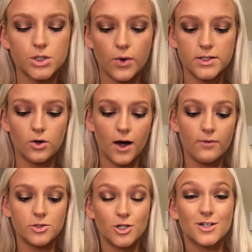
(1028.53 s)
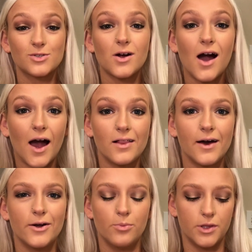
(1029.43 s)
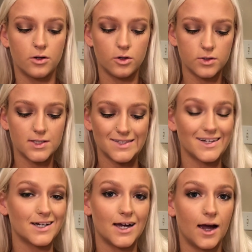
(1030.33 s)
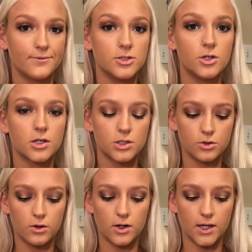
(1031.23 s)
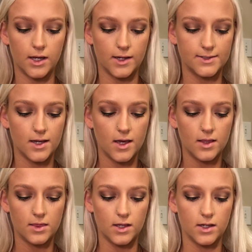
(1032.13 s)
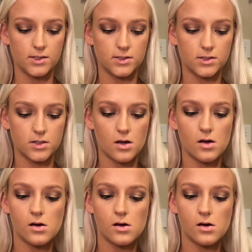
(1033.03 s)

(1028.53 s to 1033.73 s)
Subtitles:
So I don't have a Drugstore highlighter, but the closest thing I have to Drugstore is this